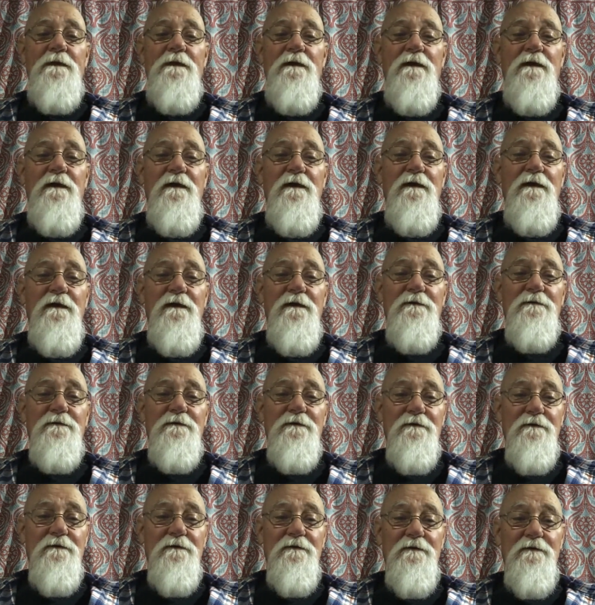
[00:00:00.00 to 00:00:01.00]

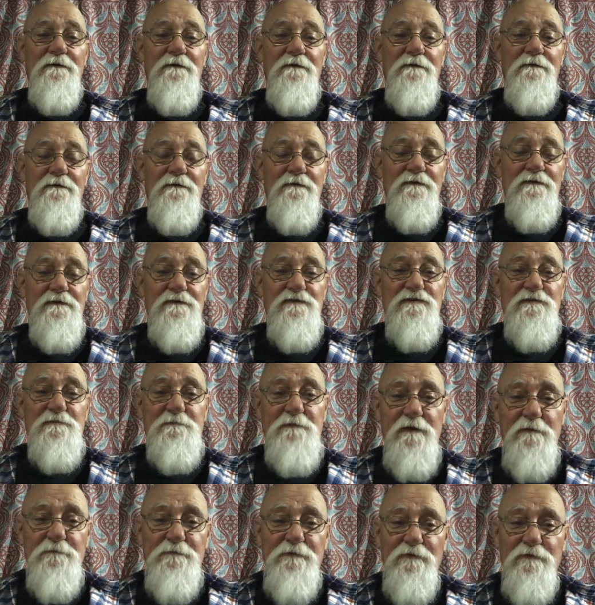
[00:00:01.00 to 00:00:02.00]
And these
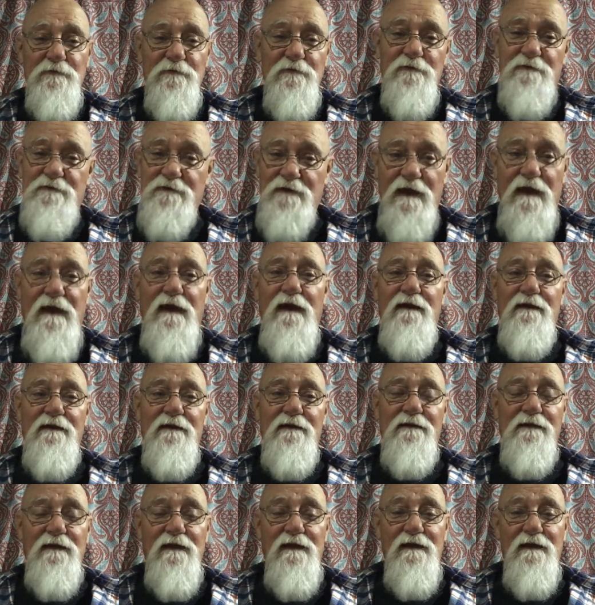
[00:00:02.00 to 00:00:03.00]
people looked at
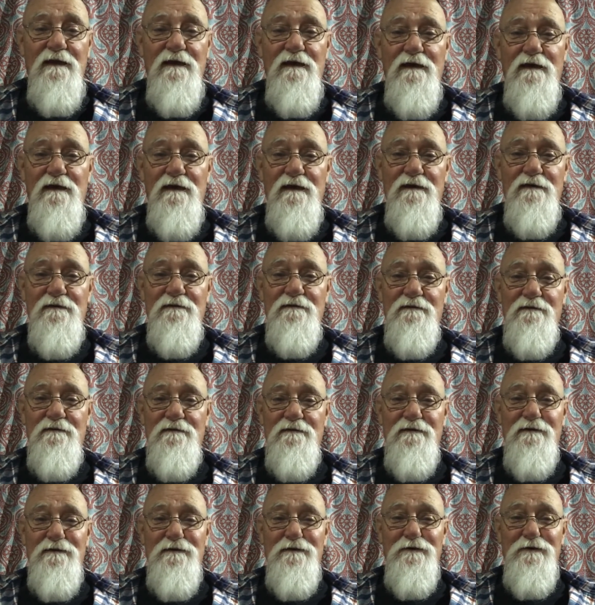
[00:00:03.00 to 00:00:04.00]
it, and
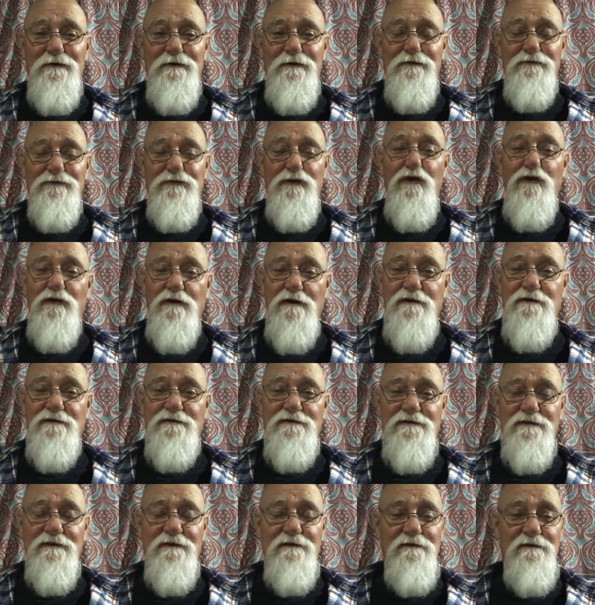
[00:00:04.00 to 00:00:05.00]
of
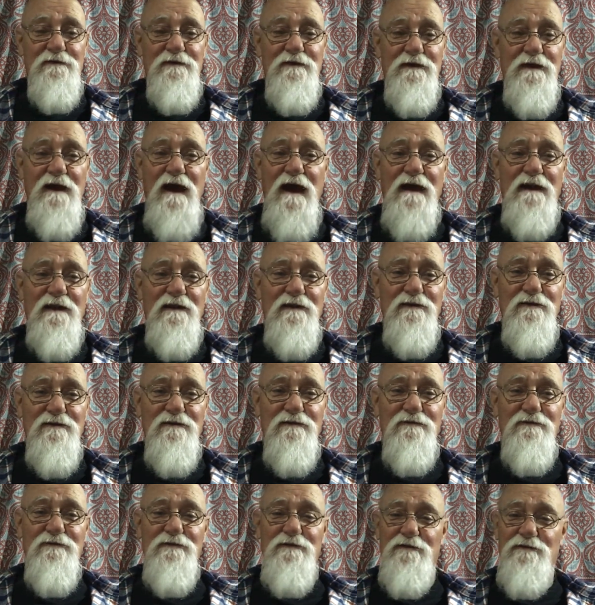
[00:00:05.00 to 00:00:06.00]
course, it got
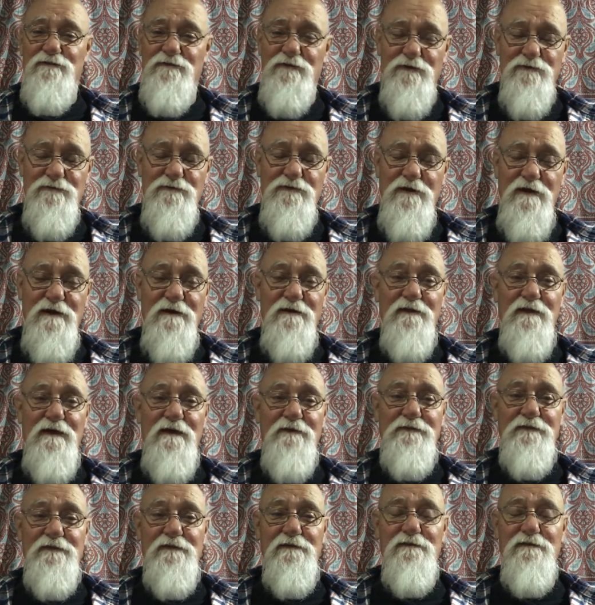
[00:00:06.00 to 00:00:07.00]
here, the tow truck
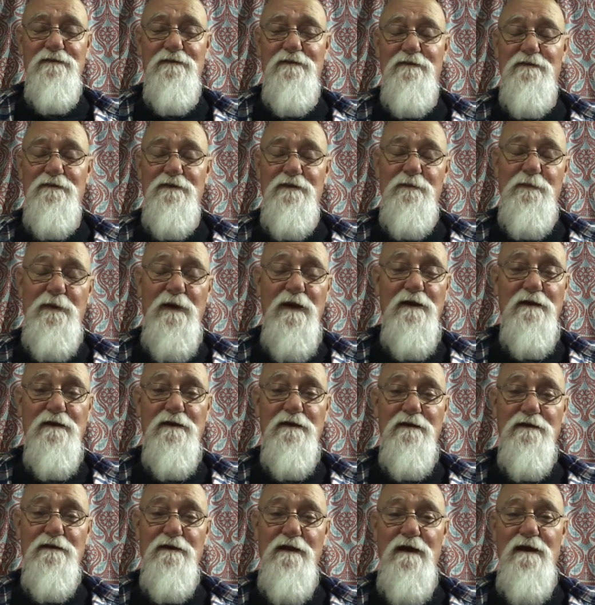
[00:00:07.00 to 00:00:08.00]
left it, in the
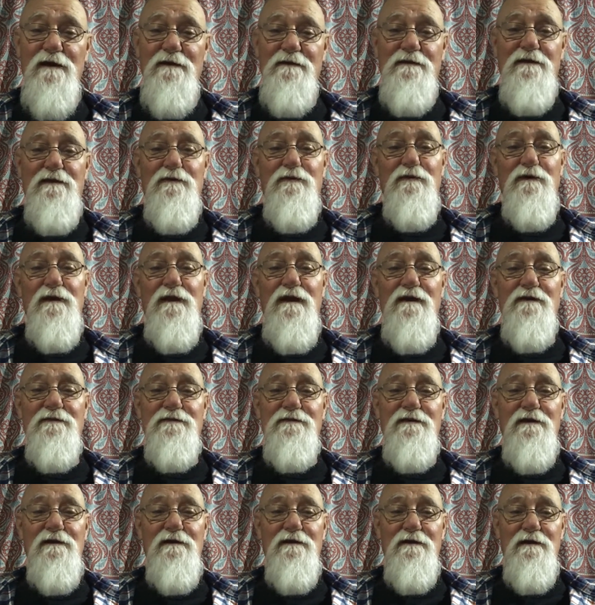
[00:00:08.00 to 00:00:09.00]
parking lot. They went out
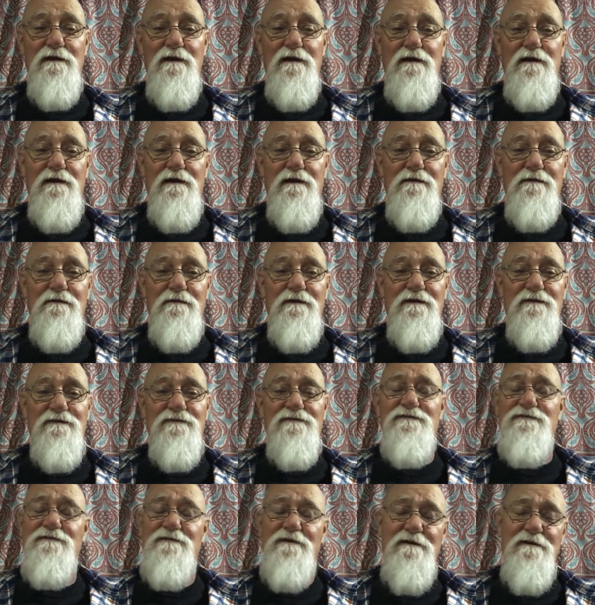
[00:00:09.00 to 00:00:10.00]
there, and it
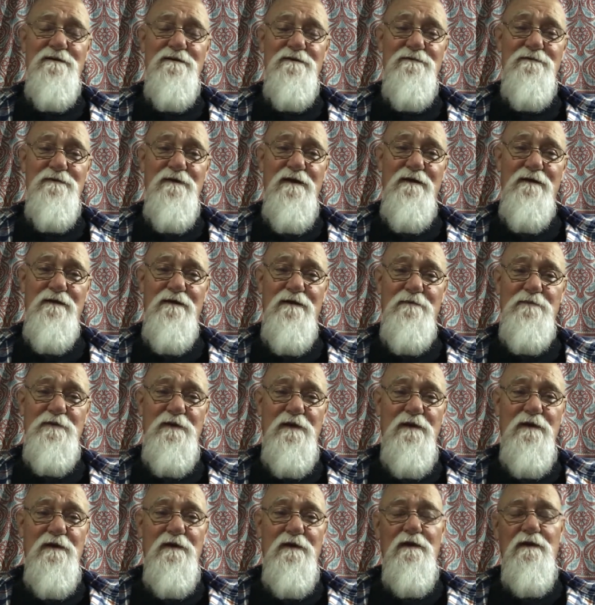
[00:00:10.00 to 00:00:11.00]
started right up.
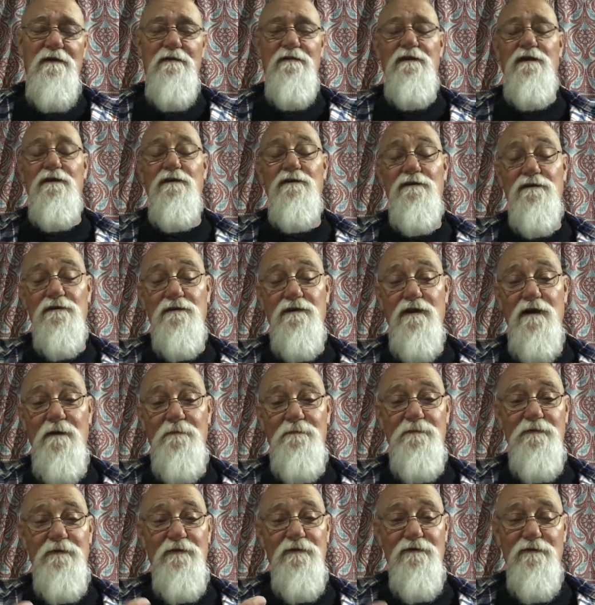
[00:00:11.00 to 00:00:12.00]
They hooked
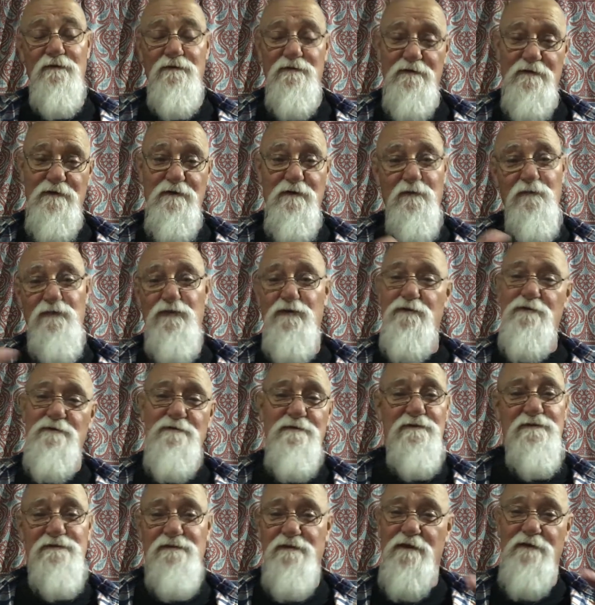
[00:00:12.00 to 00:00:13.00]
up, their
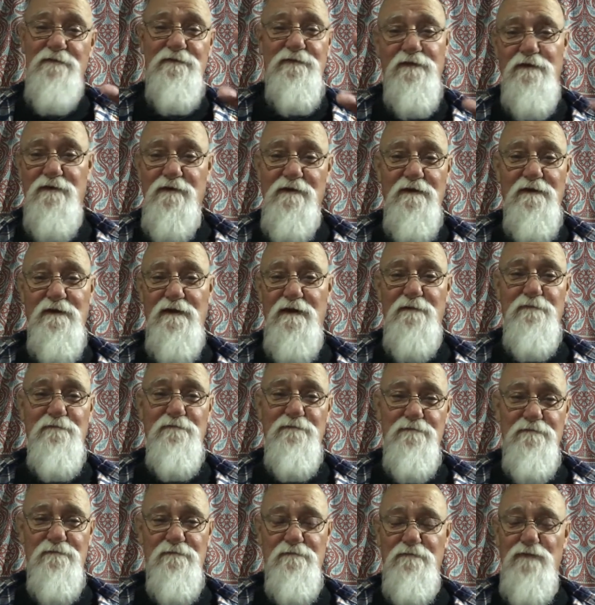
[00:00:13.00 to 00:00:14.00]
computer stuff and all that
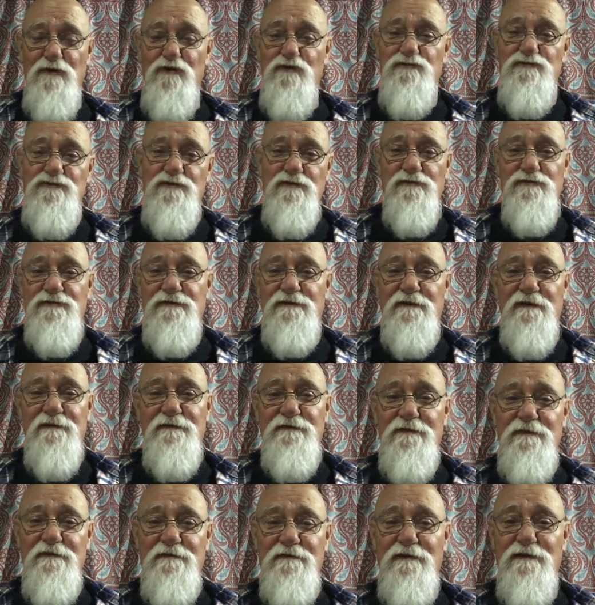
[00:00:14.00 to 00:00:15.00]
mojo
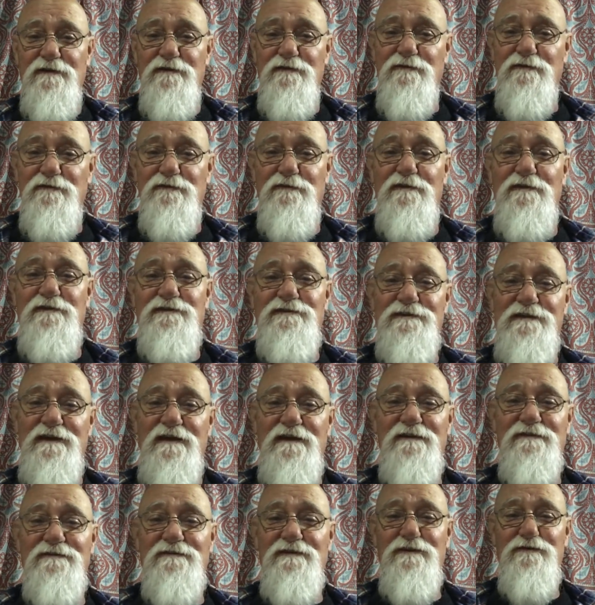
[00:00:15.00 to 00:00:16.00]
stuff that they do these
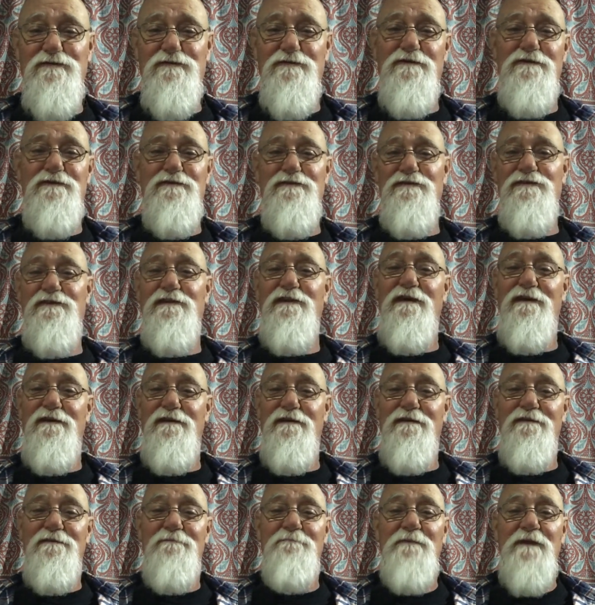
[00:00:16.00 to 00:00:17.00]
days. I don't
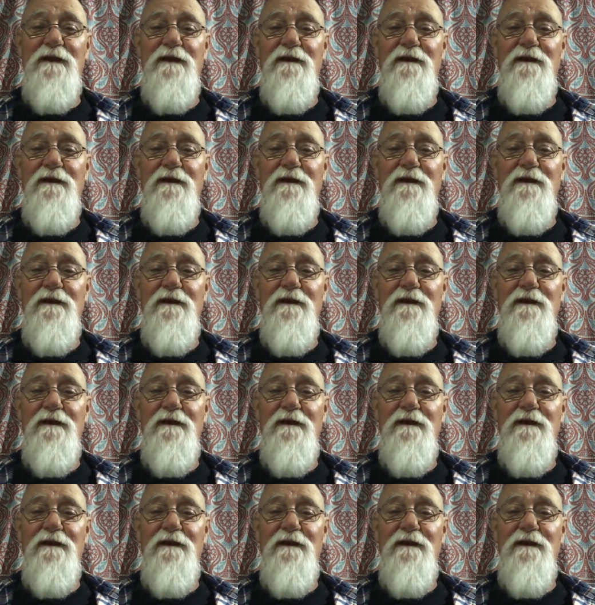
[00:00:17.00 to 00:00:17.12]
understand it.